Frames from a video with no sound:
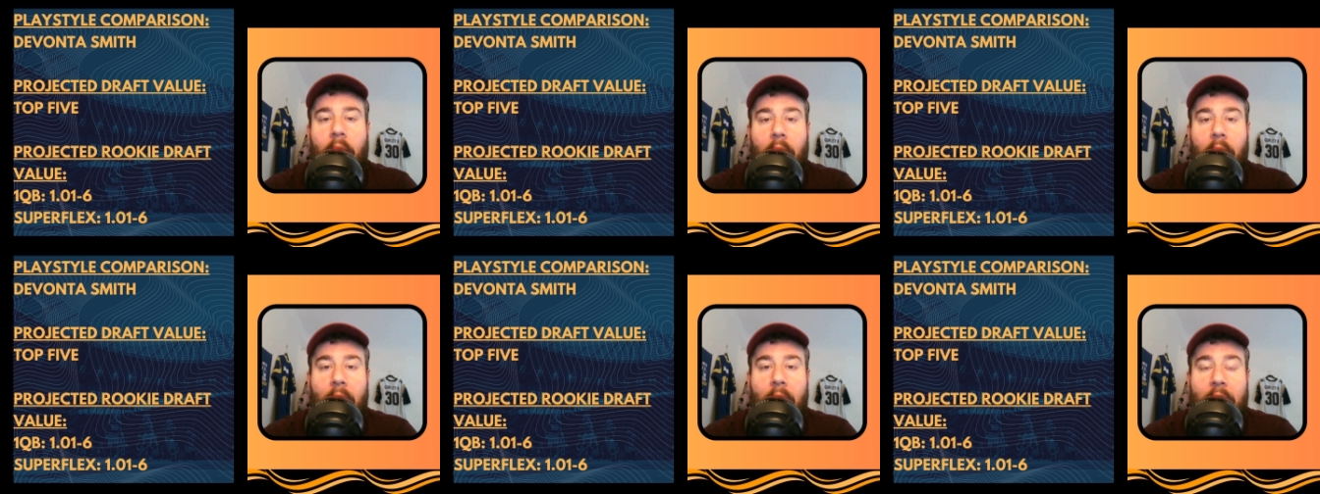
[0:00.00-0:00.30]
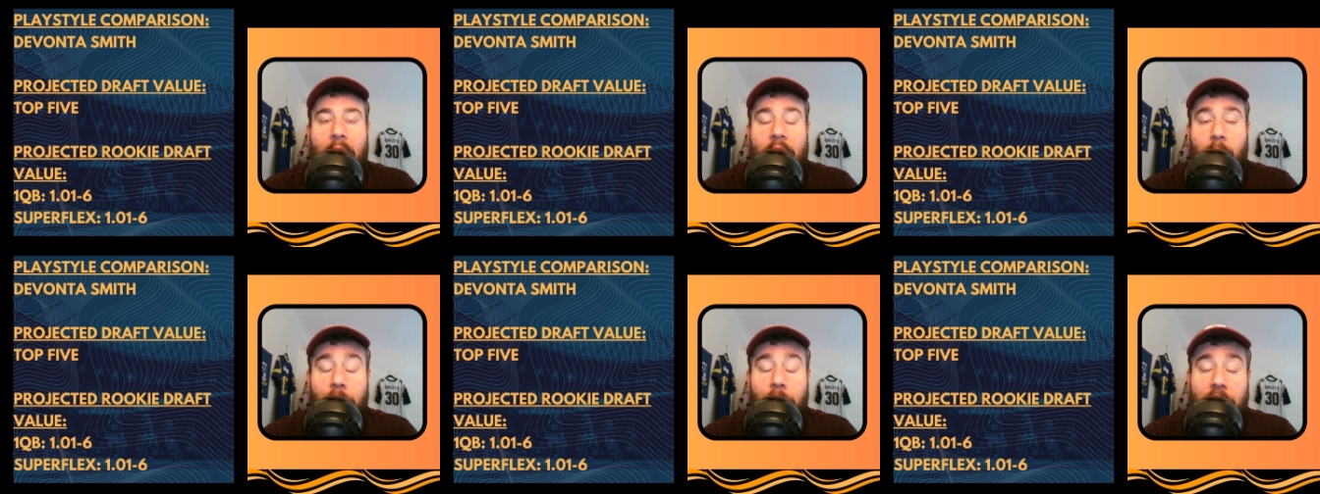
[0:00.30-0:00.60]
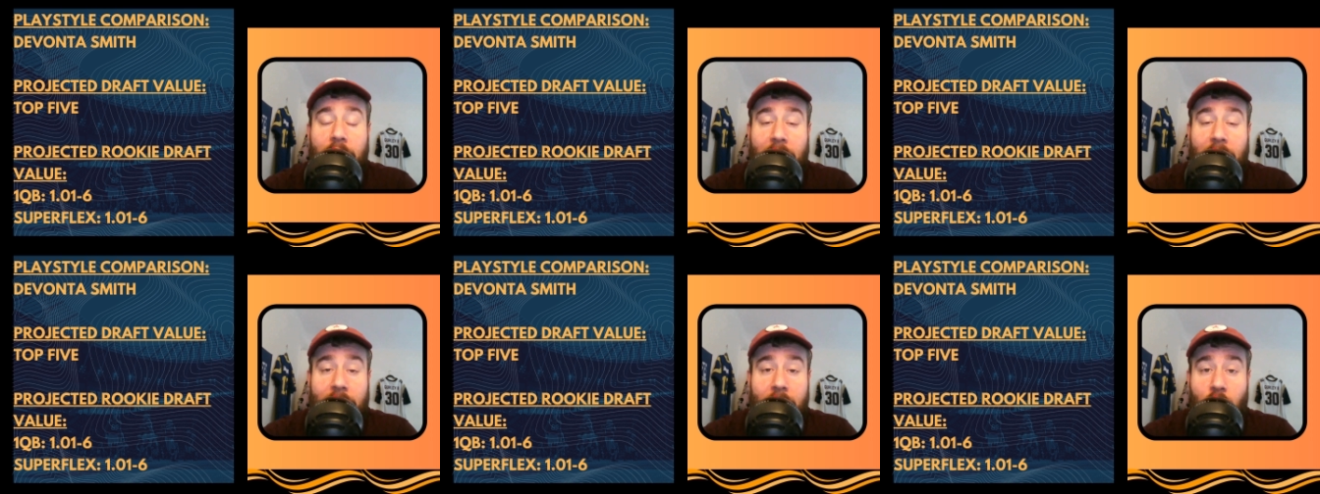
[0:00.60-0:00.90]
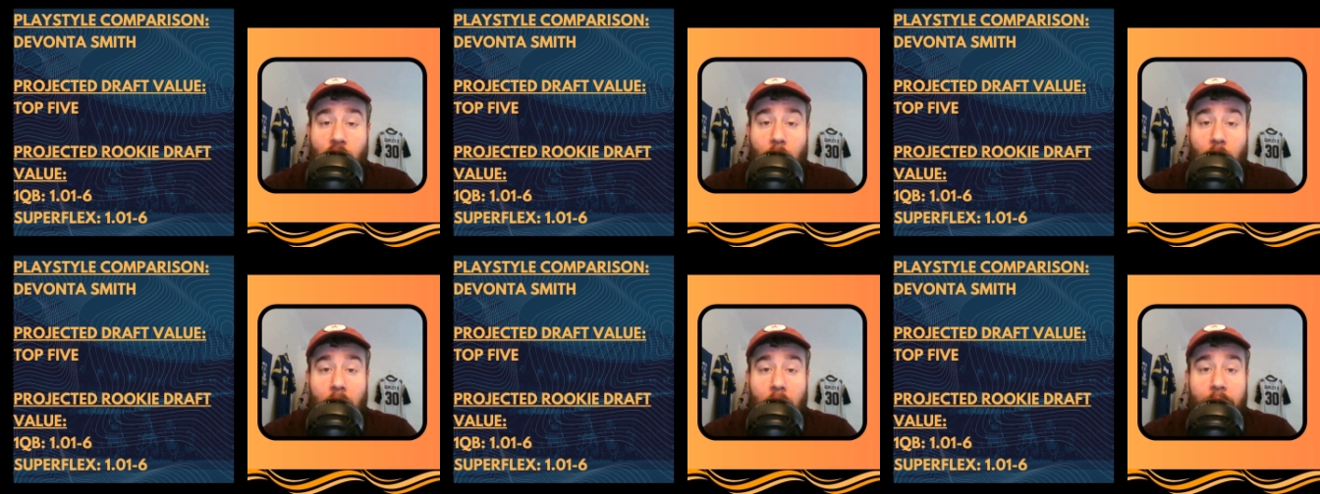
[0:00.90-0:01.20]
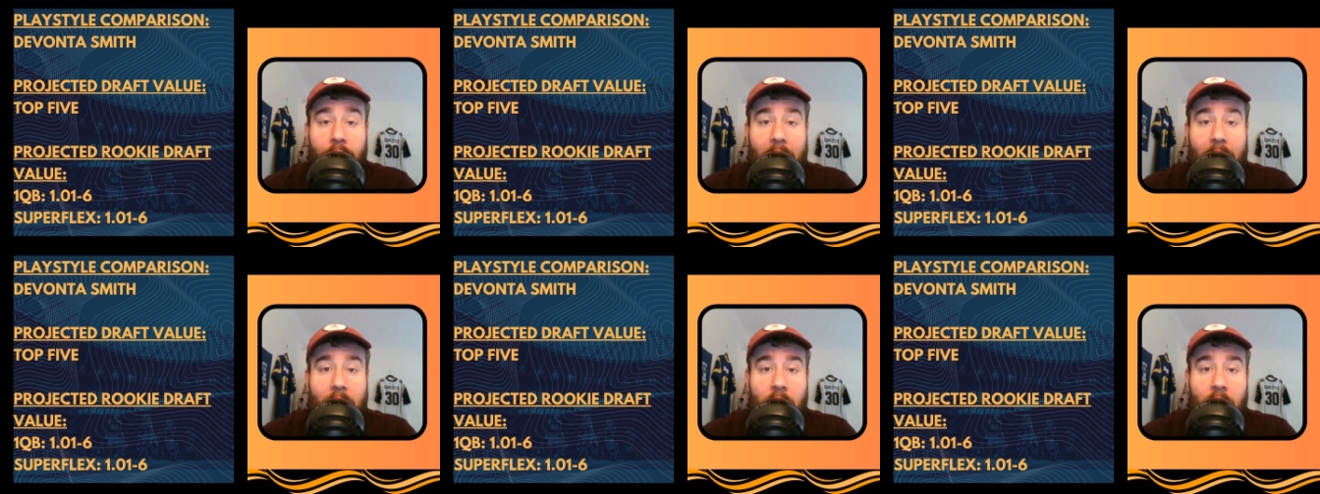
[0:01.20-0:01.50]
His projected draft
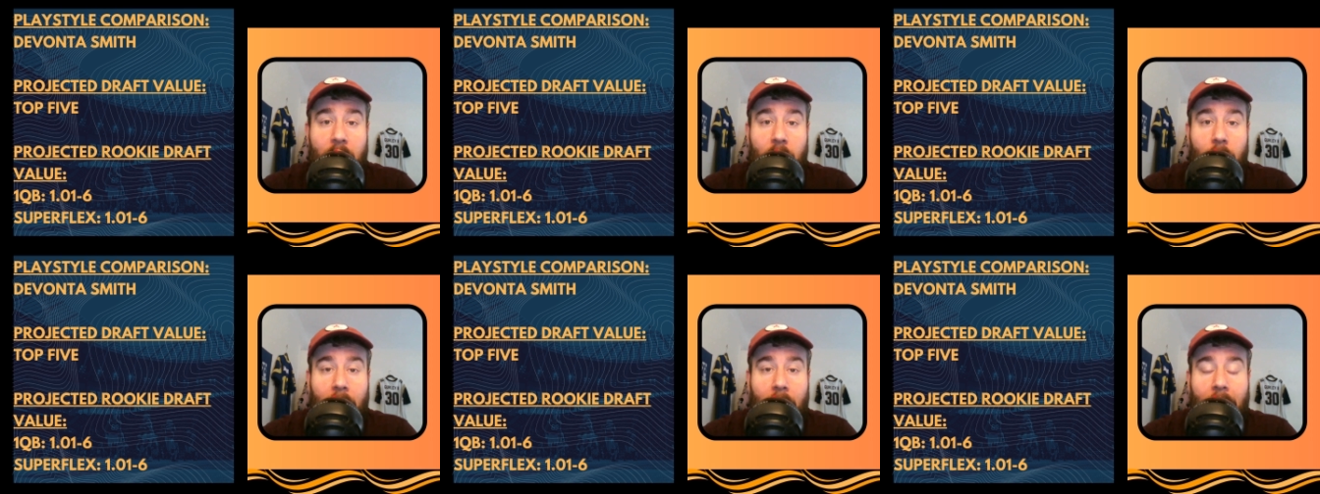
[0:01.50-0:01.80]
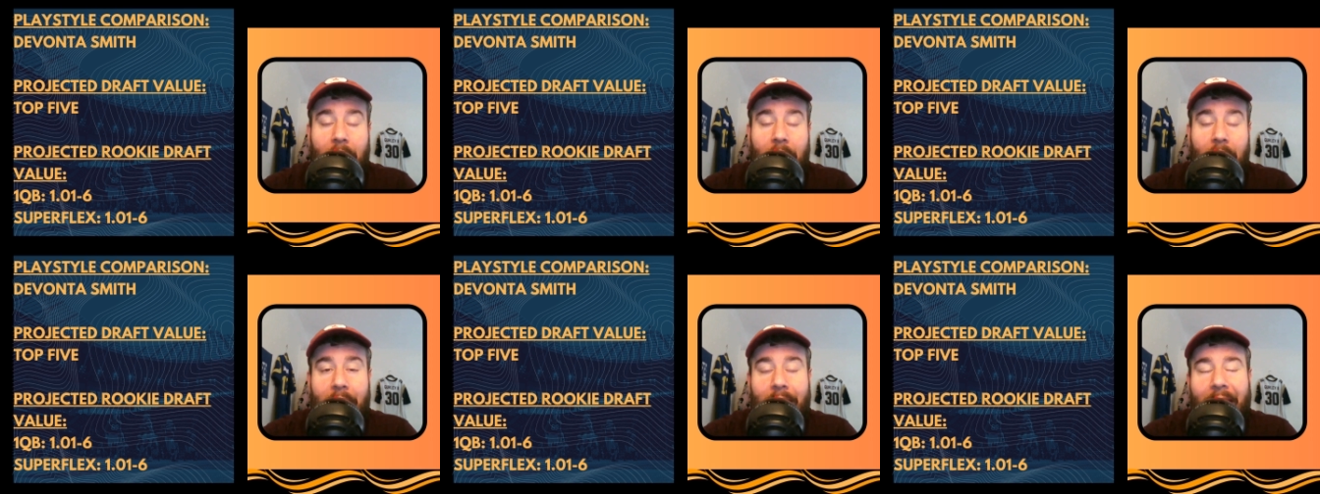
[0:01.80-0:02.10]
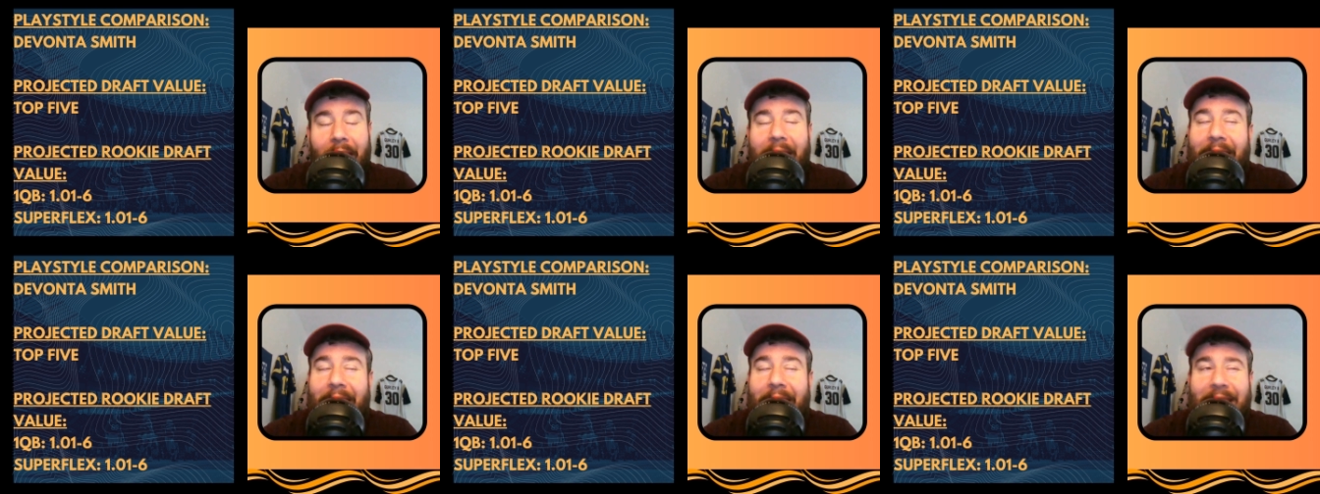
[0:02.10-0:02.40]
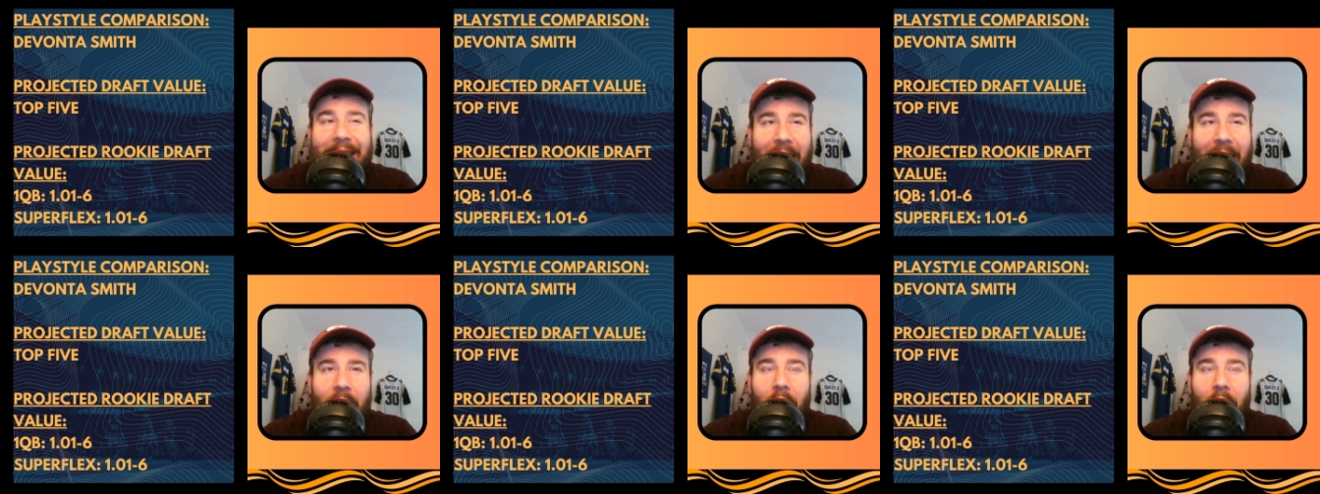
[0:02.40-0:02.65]
value, like I said,